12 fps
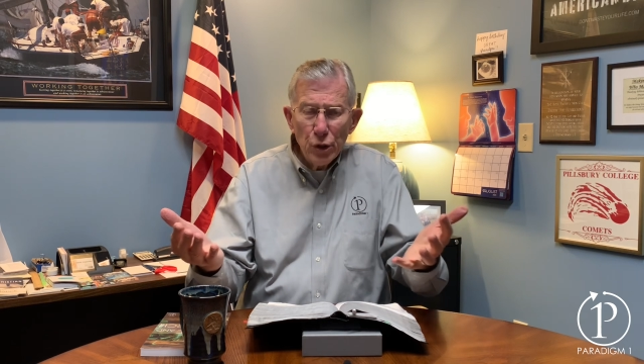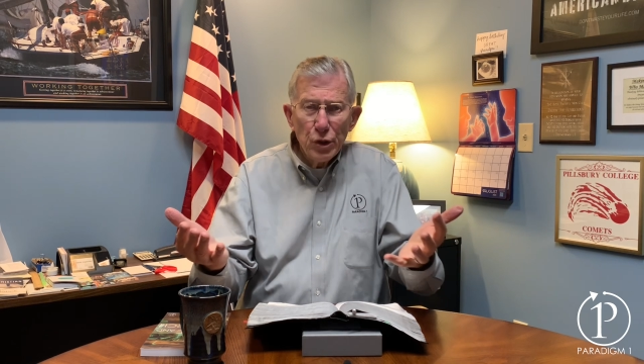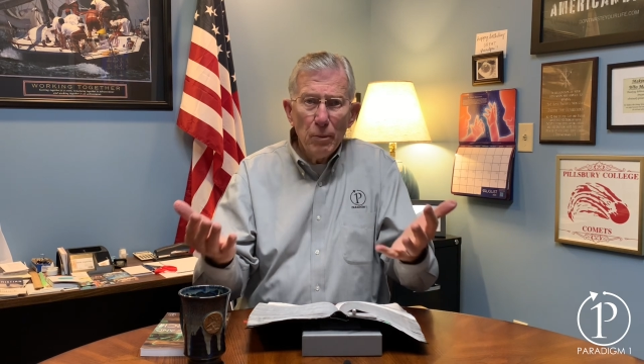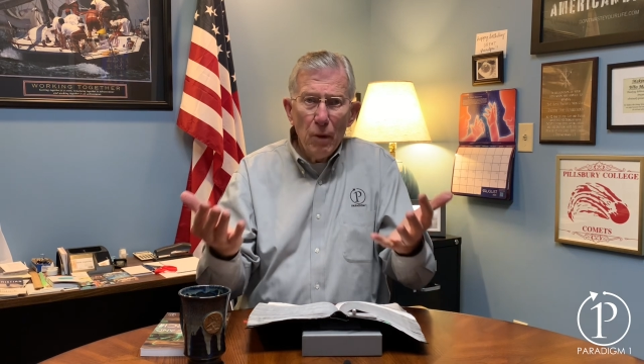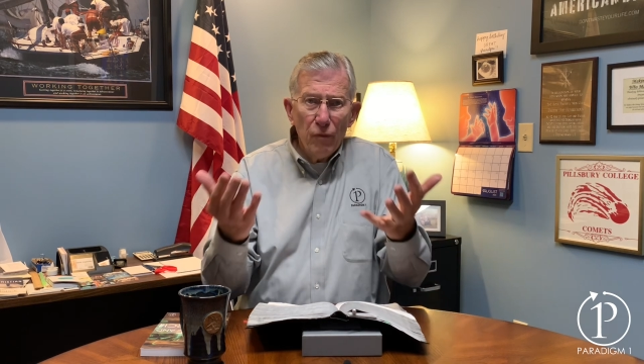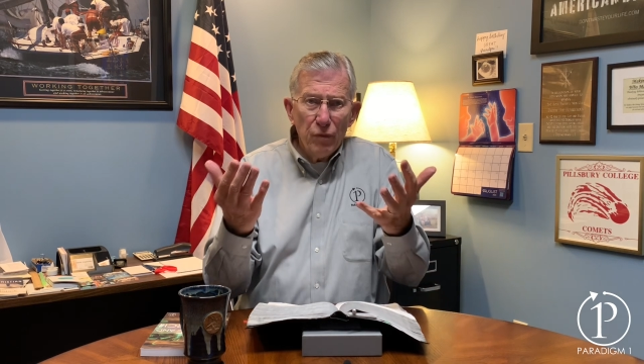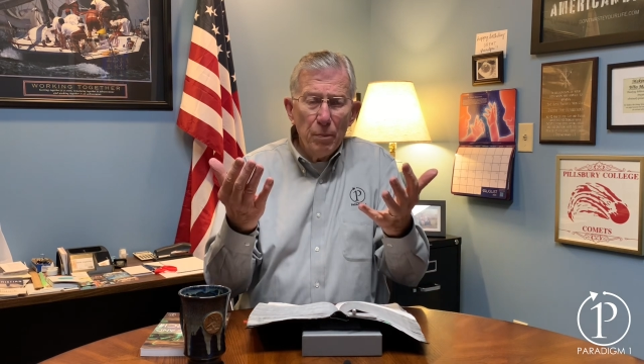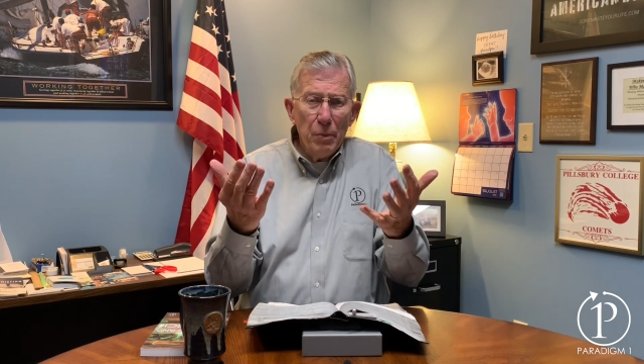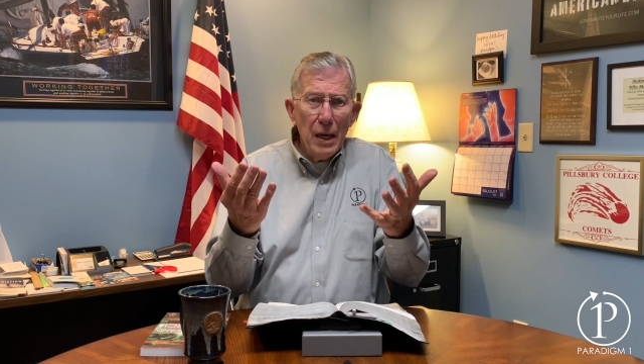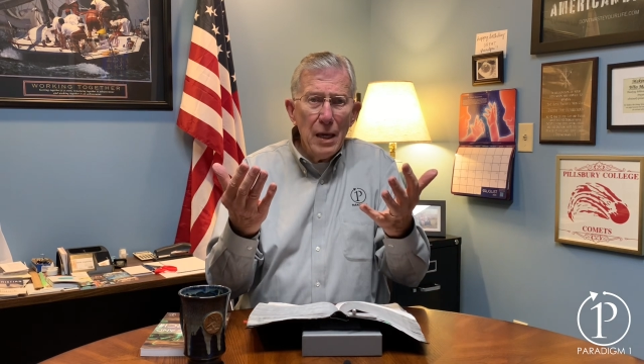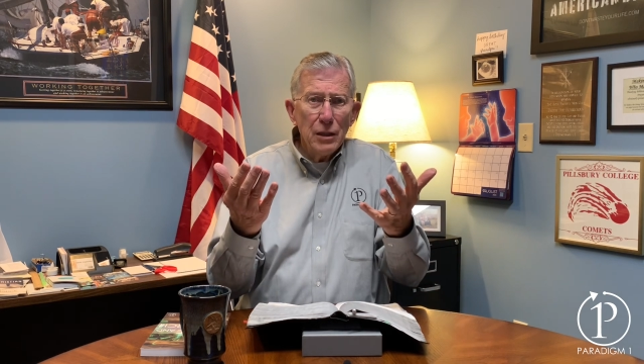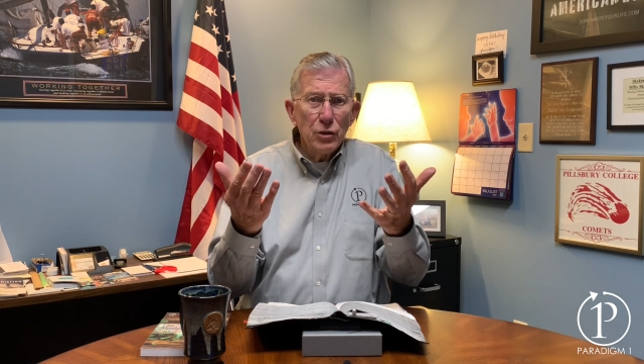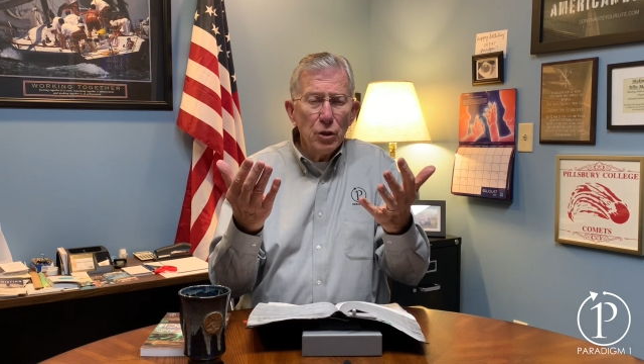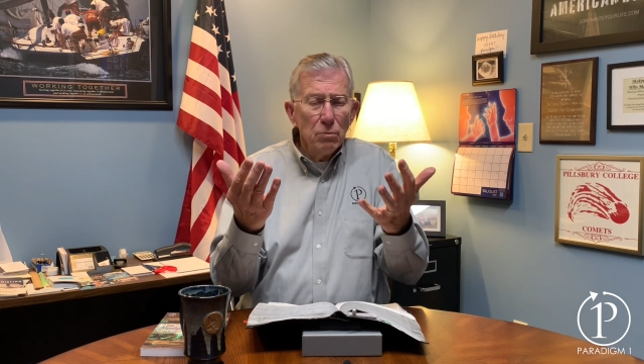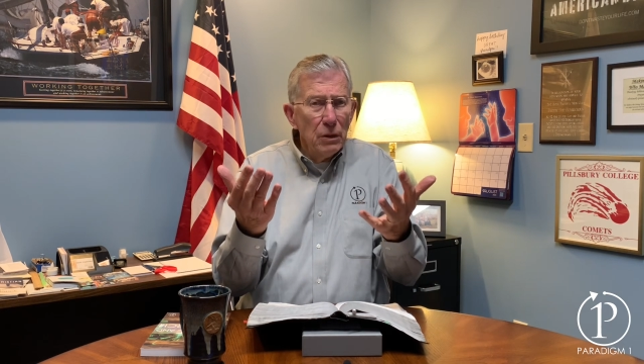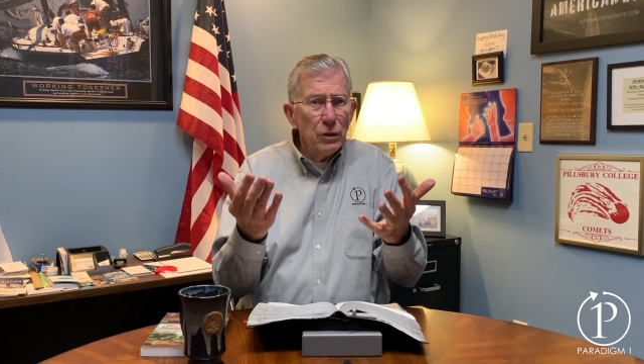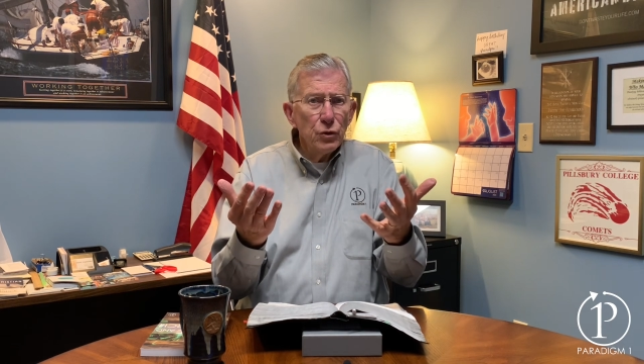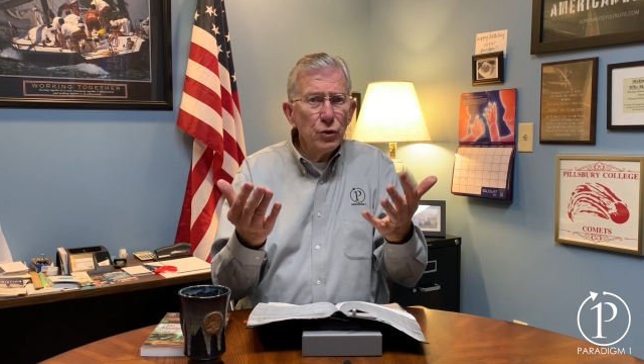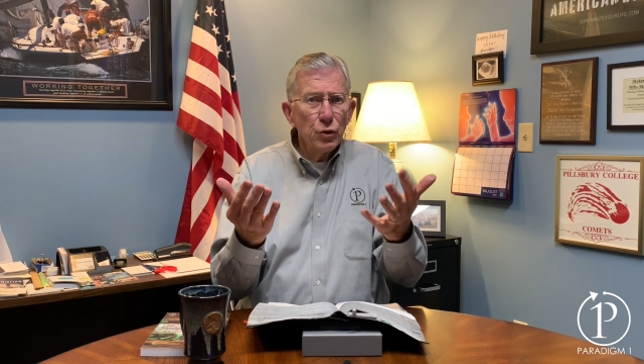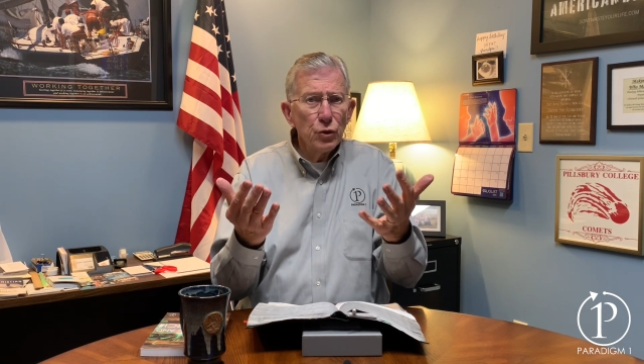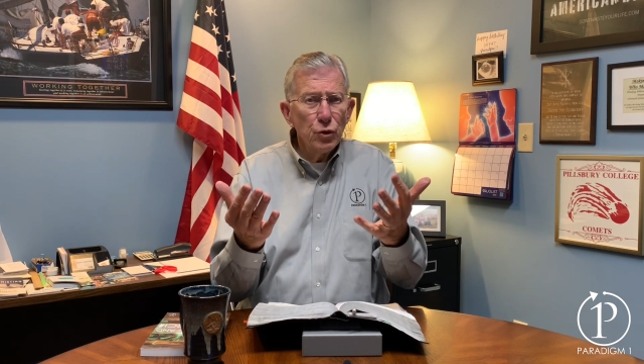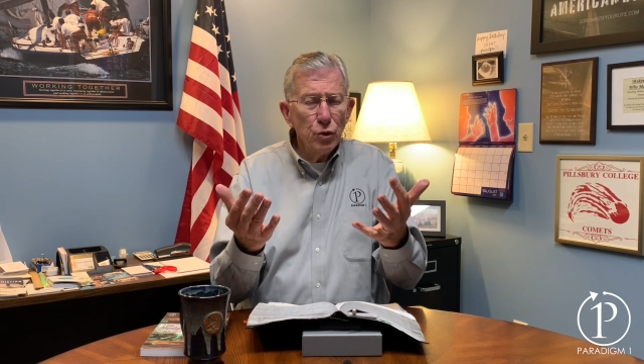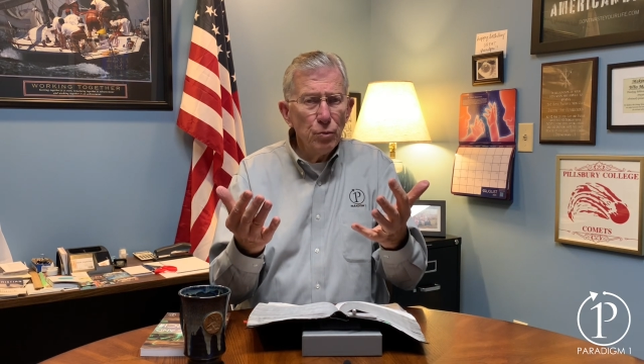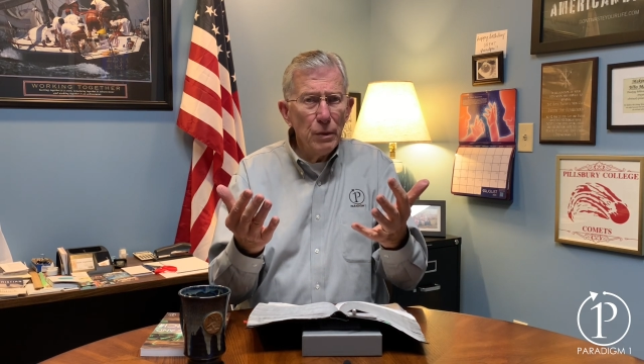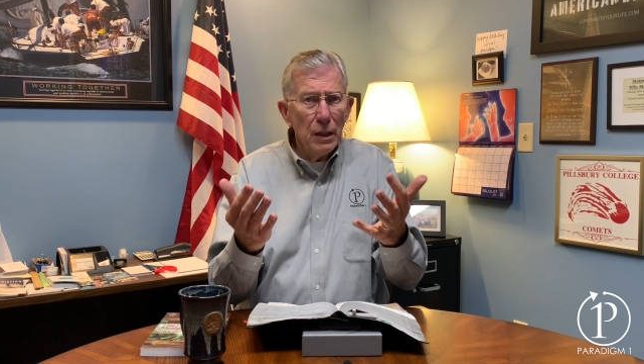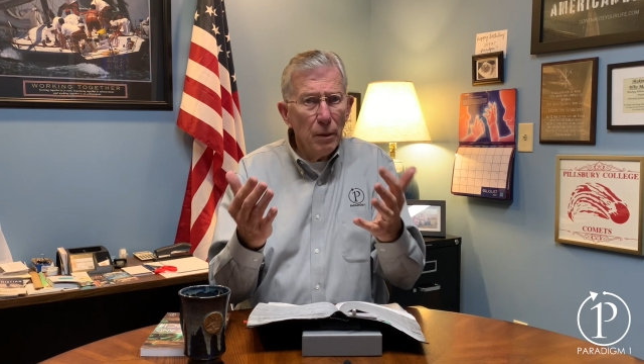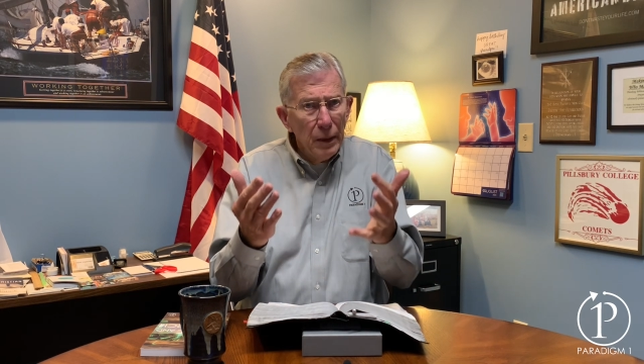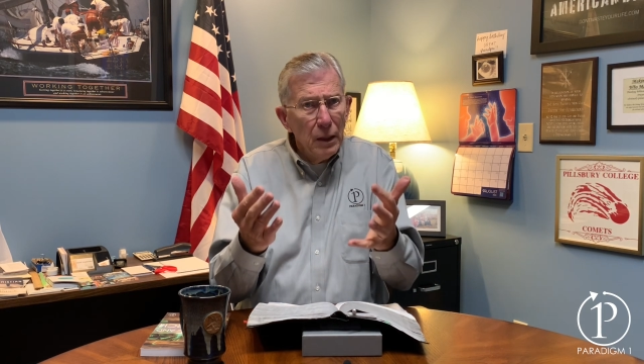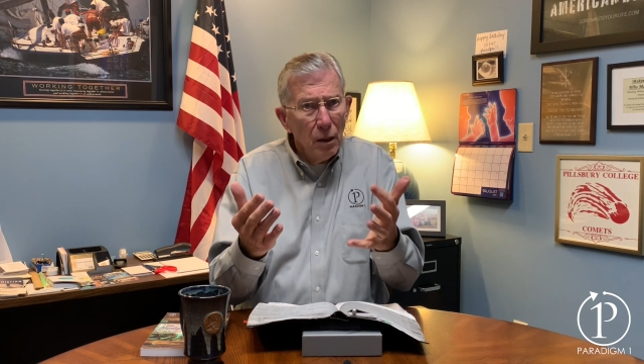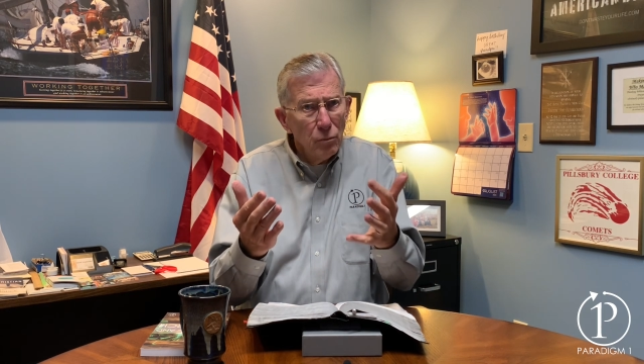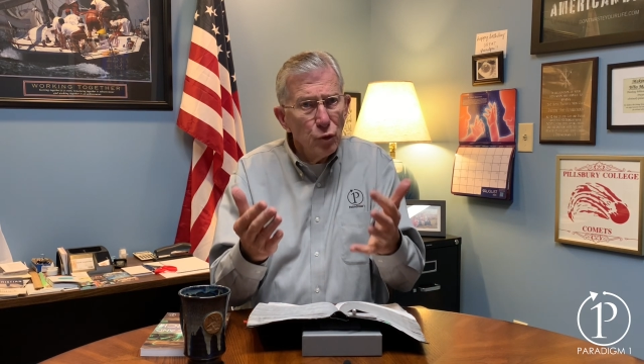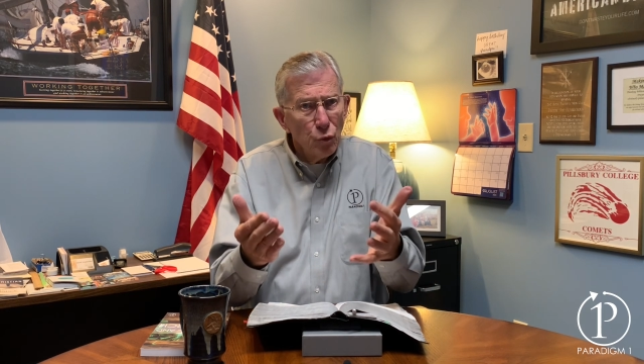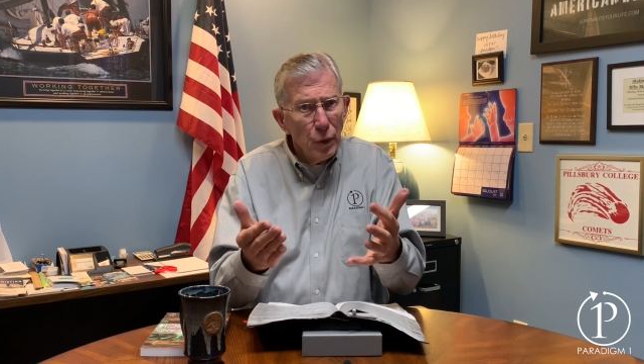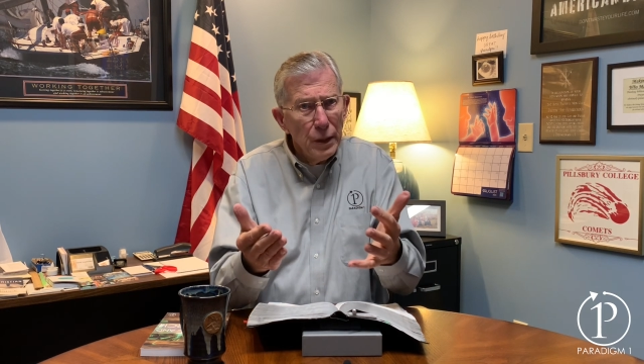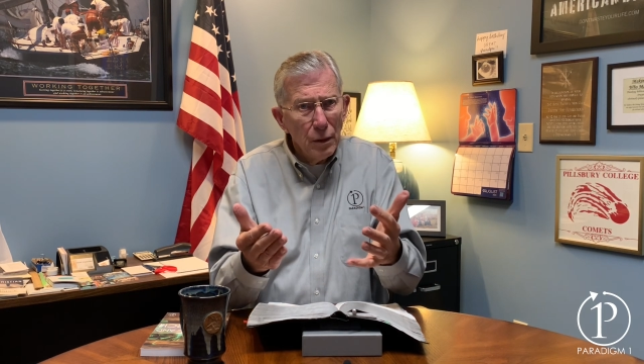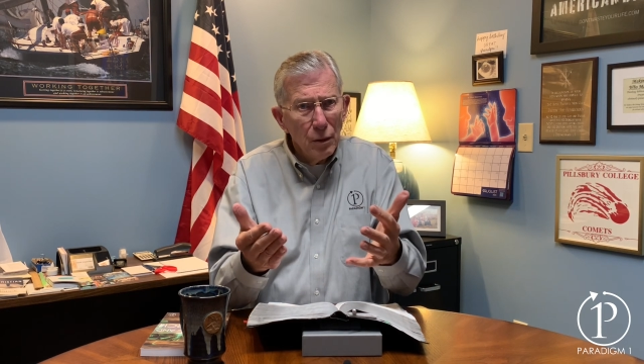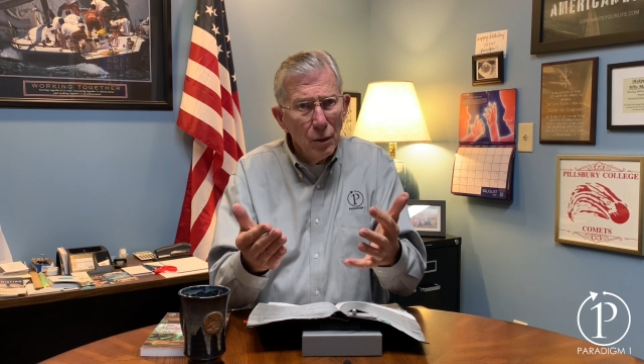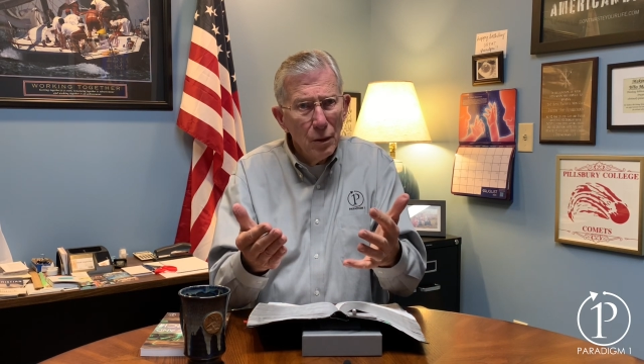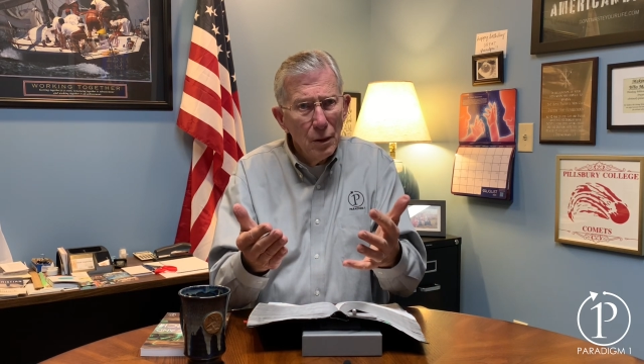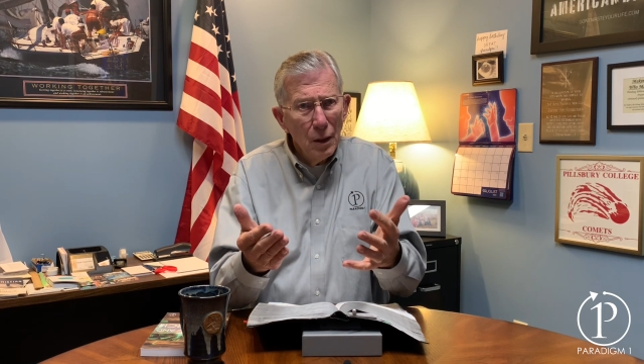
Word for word: come off the page and minister to me and it becomes real.